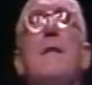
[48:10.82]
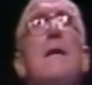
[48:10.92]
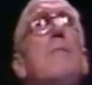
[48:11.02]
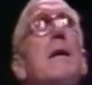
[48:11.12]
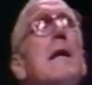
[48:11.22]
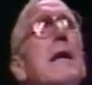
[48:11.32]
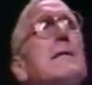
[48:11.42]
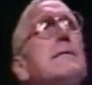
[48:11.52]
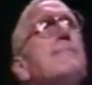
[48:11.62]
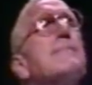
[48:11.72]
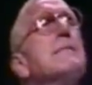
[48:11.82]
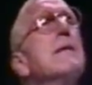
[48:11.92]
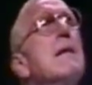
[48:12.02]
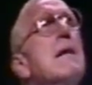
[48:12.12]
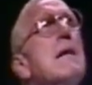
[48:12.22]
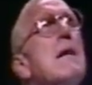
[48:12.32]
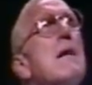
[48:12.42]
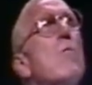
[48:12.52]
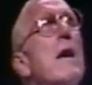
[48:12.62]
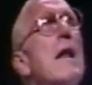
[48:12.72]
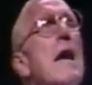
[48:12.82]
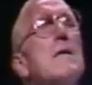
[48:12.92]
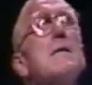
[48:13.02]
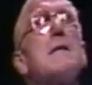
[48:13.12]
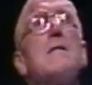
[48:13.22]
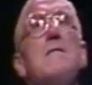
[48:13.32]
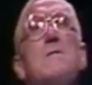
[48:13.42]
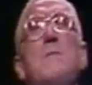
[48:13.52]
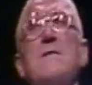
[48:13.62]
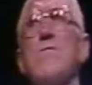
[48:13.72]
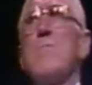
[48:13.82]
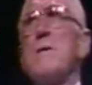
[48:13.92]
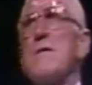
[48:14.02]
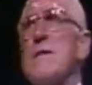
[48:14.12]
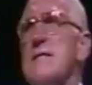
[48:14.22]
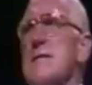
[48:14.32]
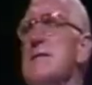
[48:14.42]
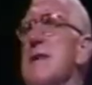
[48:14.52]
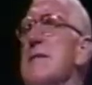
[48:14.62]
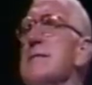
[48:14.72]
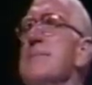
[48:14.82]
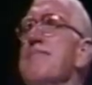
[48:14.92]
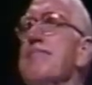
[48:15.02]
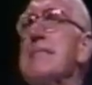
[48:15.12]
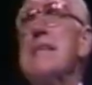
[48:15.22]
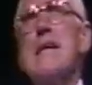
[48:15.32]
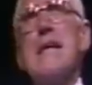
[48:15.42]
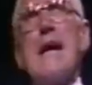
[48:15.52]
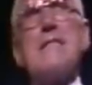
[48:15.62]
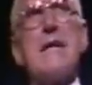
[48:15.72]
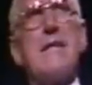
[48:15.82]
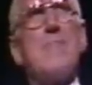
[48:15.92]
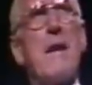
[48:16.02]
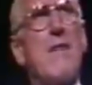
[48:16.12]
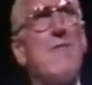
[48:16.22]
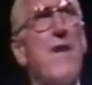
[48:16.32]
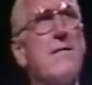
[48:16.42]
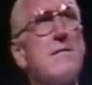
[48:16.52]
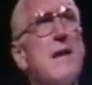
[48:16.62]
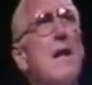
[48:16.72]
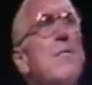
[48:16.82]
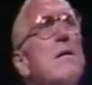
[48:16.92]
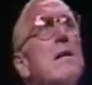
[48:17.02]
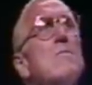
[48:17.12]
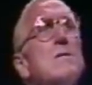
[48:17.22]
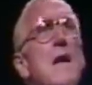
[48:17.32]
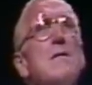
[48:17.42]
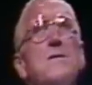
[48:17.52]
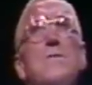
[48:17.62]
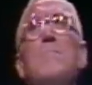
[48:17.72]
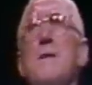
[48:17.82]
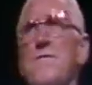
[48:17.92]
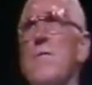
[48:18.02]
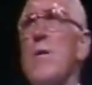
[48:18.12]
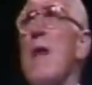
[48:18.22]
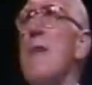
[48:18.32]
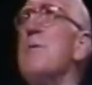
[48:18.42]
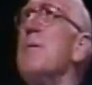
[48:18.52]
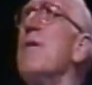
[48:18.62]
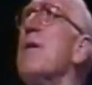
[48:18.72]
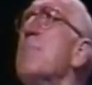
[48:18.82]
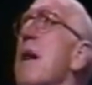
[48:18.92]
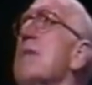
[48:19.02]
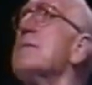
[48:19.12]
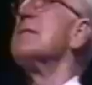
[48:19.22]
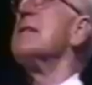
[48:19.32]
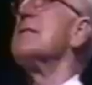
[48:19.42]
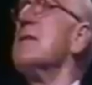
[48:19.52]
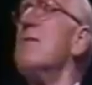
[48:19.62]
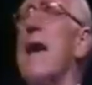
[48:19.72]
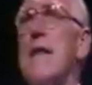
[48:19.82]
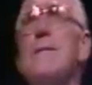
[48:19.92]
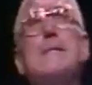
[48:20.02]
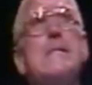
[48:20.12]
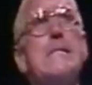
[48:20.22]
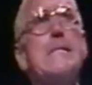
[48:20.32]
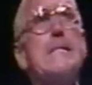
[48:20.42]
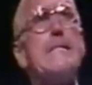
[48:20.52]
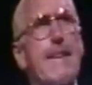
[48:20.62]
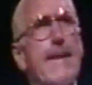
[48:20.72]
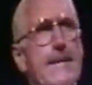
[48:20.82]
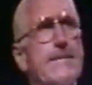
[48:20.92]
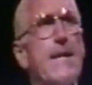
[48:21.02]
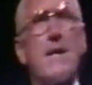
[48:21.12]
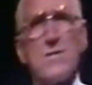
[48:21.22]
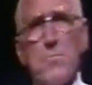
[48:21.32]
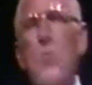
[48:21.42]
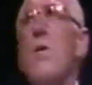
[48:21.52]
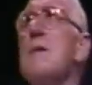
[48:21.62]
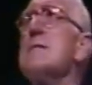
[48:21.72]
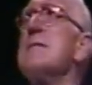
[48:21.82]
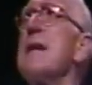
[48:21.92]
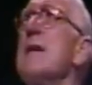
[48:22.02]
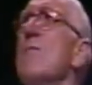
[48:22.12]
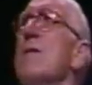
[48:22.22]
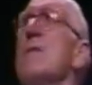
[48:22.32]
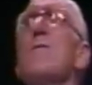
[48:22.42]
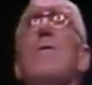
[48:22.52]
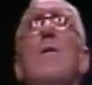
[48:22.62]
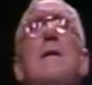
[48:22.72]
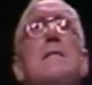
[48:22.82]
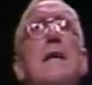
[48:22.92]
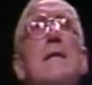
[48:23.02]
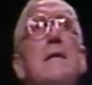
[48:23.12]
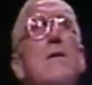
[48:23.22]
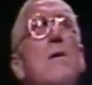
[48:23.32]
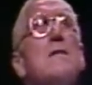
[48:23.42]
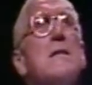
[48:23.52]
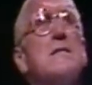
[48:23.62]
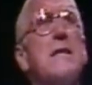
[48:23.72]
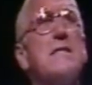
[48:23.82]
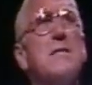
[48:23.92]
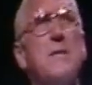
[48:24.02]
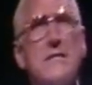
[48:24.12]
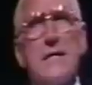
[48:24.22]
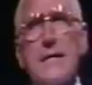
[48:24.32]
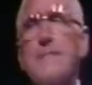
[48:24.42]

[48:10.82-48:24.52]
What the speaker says: the coming election. Well, I looked at those miserable creatures, and I said that my grandfather, Solomon Young, was not a Jew, but if he were, I would be very proud to say so, and that they could take their support and stick it where the good Lord intended all such things to be stuck.